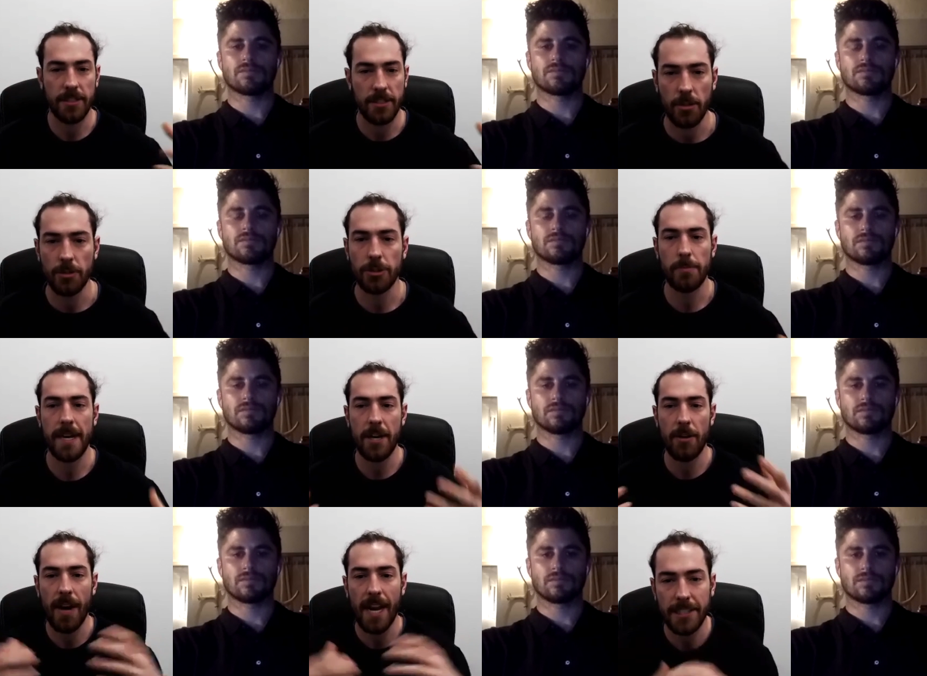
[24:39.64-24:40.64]
Speaker 1: social
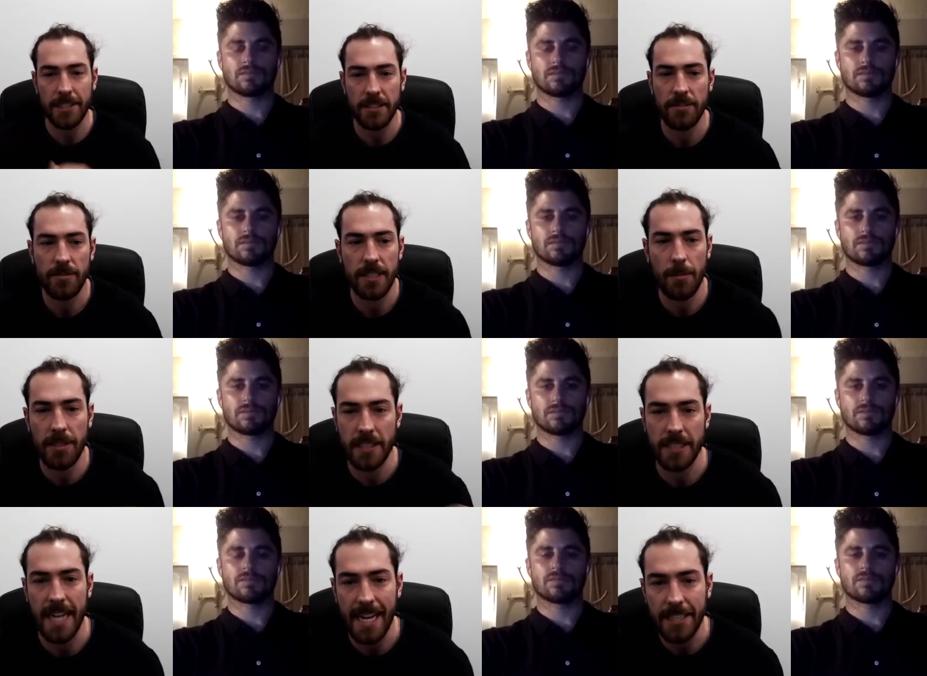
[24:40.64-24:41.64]
media age and some of the
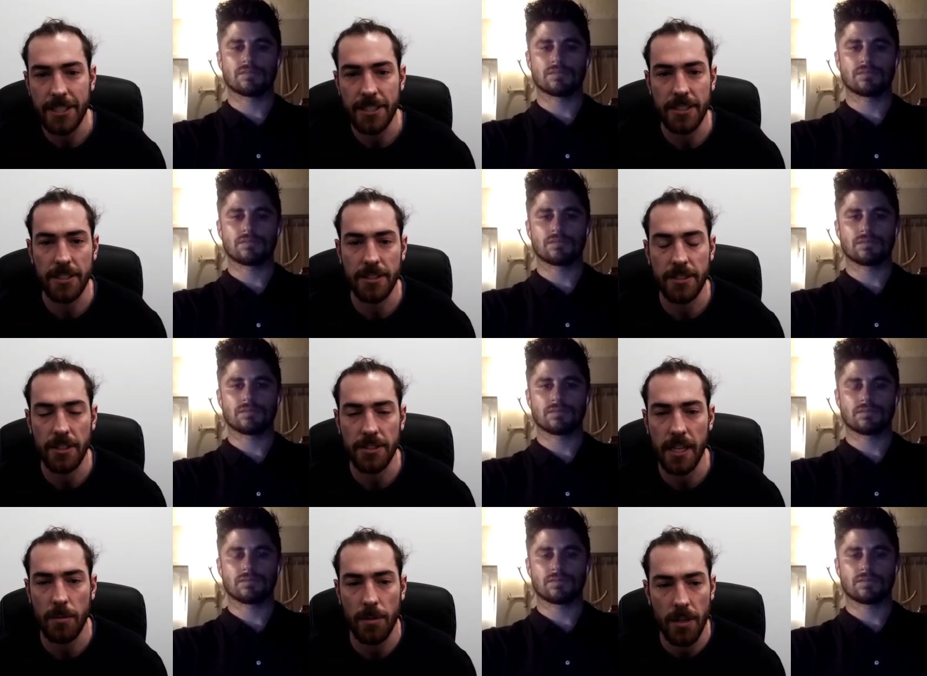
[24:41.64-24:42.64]
dangers that are
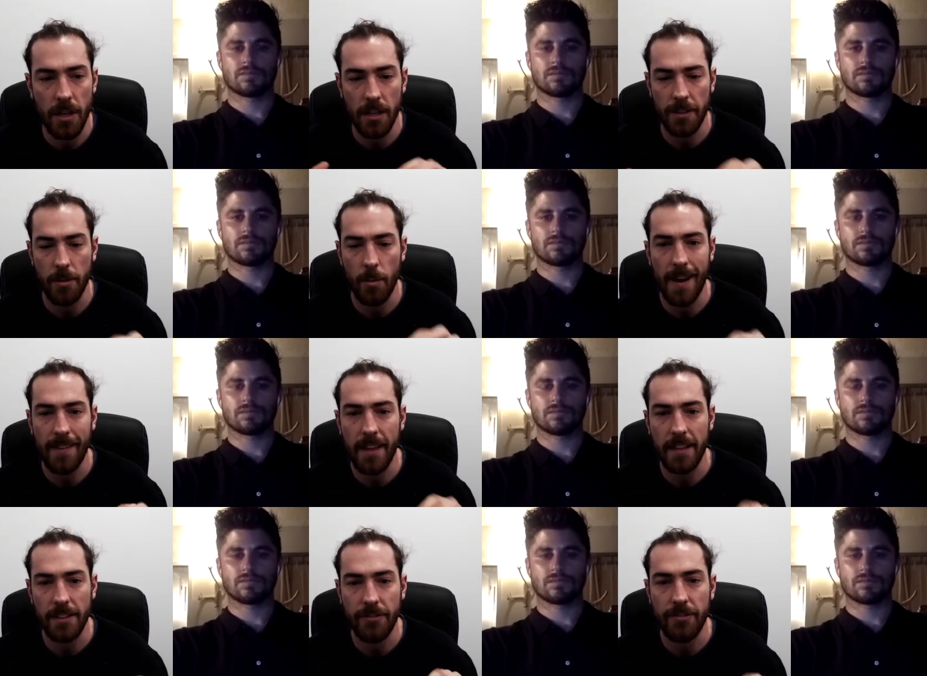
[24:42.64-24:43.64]
associated with kind of like the way
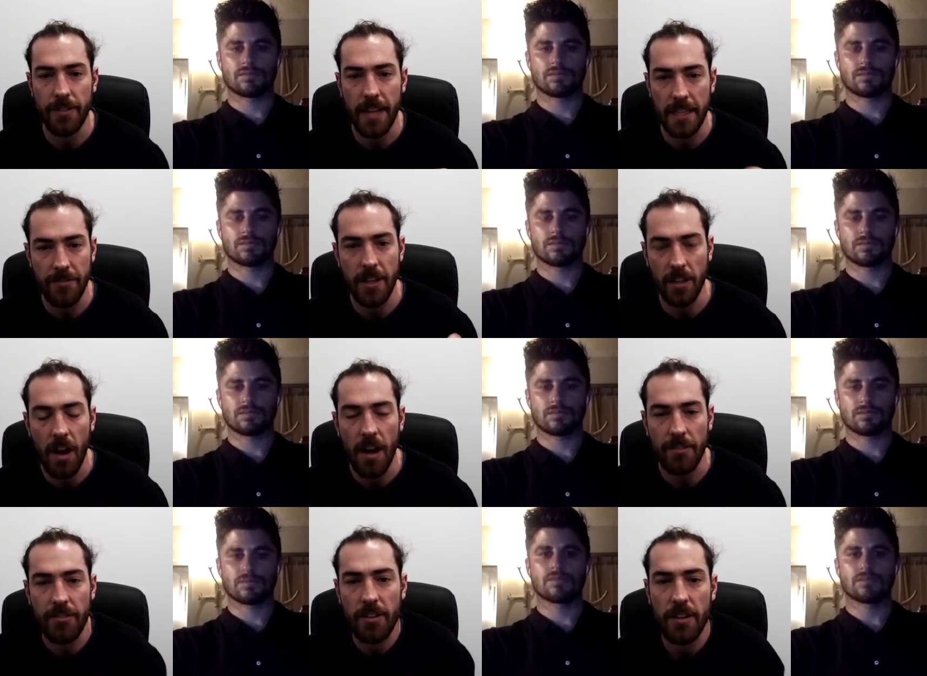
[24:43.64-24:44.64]
they live they live their
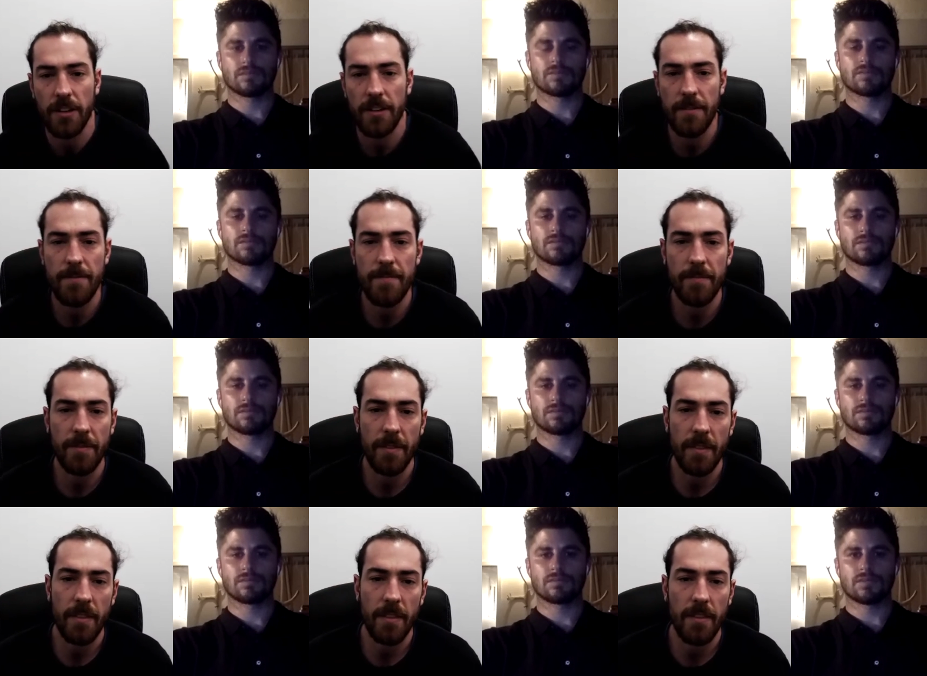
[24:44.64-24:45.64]
life.
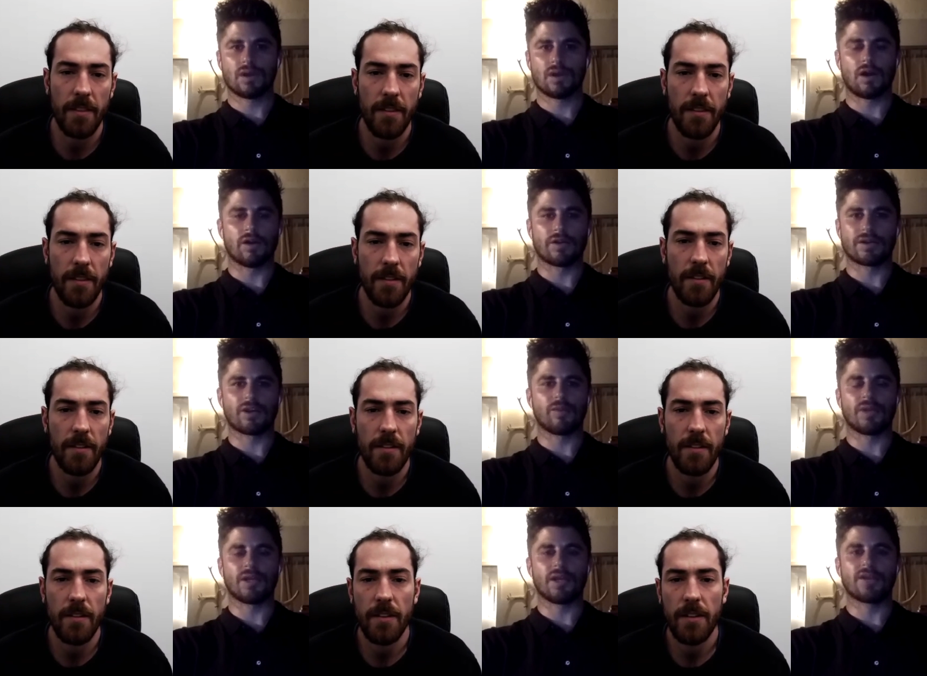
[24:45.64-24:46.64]
Speaker 2: Oh, so
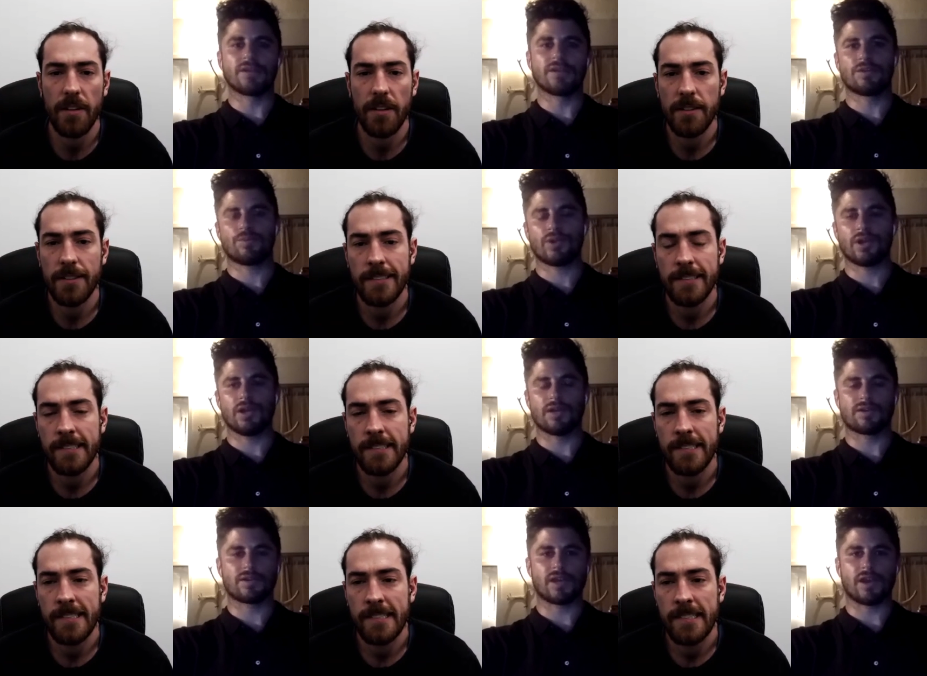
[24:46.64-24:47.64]
many. It's it's pretty.
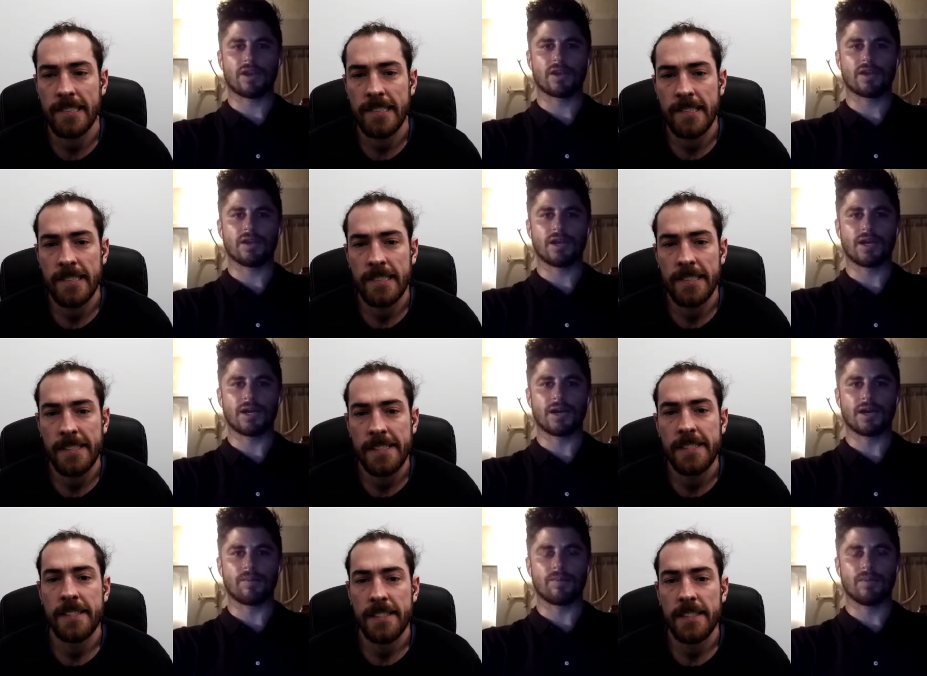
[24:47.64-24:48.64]
It's scary.
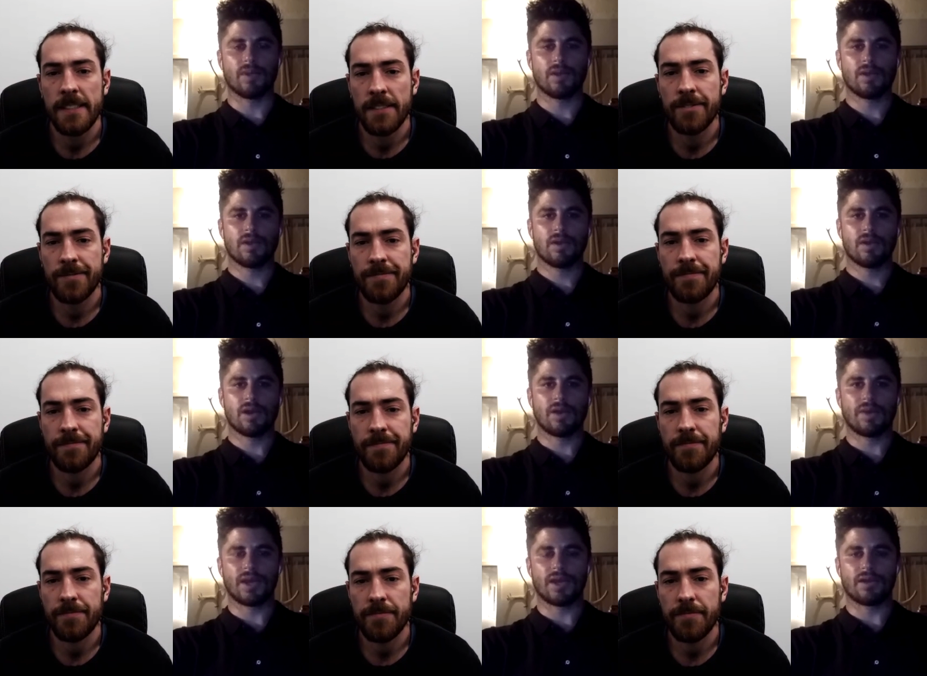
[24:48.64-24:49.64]
Um, I
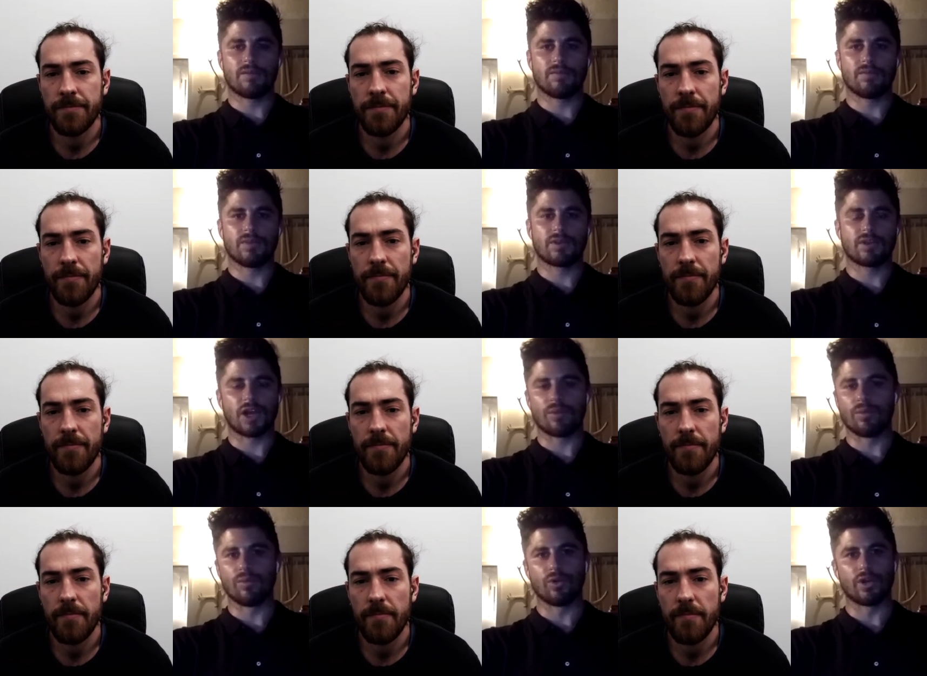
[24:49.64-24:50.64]
mean,
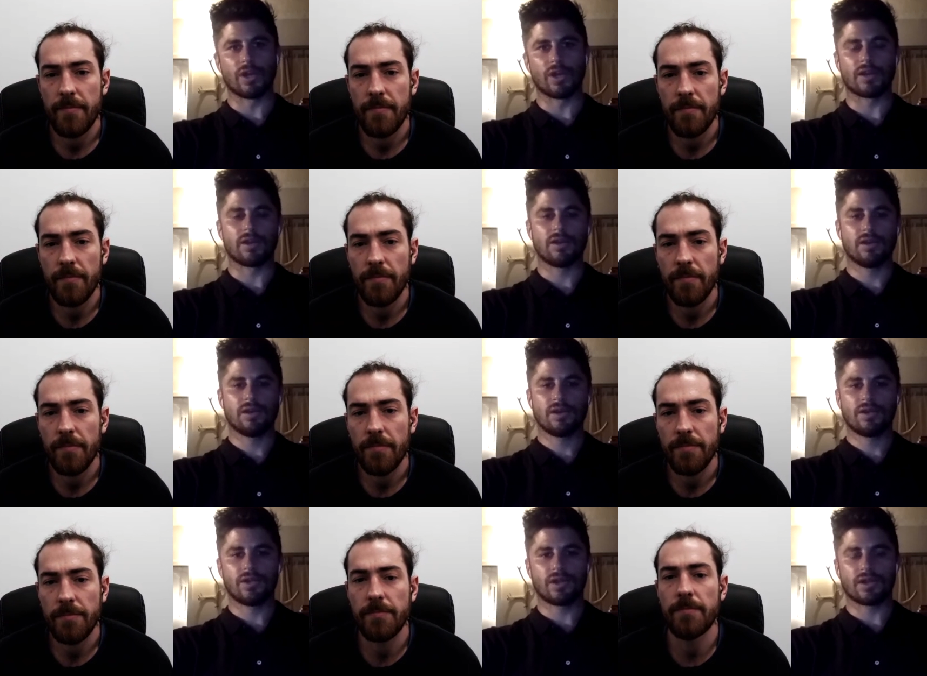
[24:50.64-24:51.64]
cyberbullying, things